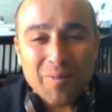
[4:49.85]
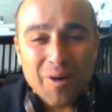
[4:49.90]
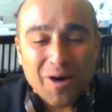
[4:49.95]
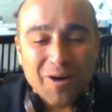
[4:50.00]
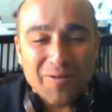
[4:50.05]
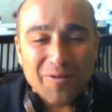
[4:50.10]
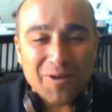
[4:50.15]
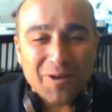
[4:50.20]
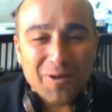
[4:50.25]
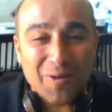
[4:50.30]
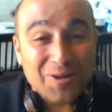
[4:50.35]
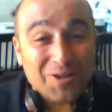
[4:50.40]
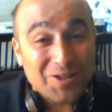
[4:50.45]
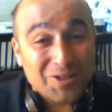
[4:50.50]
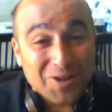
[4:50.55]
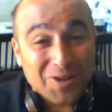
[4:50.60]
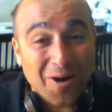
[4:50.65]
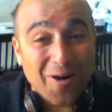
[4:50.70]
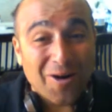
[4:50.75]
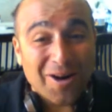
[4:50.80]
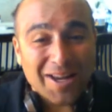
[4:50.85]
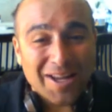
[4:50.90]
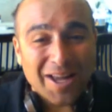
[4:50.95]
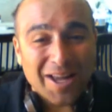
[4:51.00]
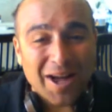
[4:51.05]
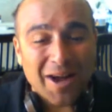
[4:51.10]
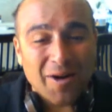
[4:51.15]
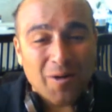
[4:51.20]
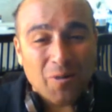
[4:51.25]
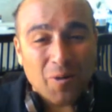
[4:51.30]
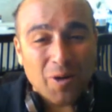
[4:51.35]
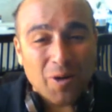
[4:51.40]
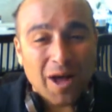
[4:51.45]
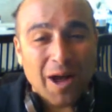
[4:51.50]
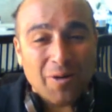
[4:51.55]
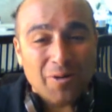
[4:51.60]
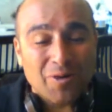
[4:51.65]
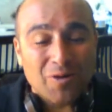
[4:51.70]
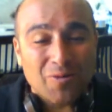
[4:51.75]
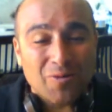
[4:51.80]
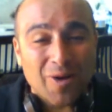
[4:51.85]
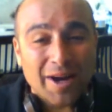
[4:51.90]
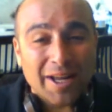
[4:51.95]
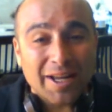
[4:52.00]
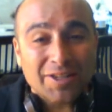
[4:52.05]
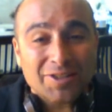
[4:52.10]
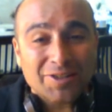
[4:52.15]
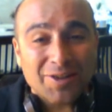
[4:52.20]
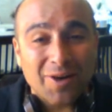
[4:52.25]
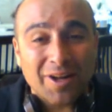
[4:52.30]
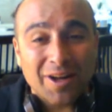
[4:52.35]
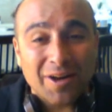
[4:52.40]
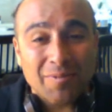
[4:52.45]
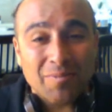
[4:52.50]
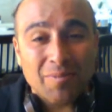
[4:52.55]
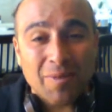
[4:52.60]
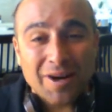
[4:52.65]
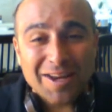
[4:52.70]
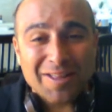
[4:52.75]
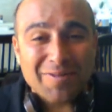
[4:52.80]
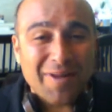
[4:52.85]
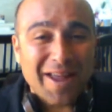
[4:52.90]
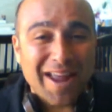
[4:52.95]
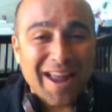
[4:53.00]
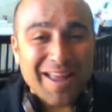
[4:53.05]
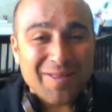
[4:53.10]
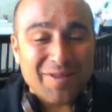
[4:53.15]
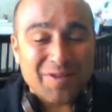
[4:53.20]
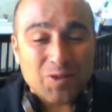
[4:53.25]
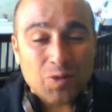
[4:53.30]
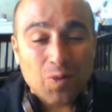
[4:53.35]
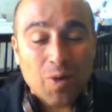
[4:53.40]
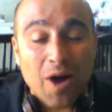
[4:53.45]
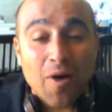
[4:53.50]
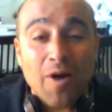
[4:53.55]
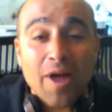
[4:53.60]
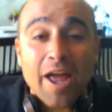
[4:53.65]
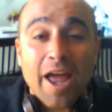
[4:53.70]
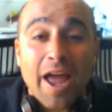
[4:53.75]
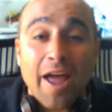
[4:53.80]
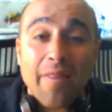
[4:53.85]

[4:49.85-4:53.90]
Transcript: part of the course is already out and running starting on Monday, May 8th as well,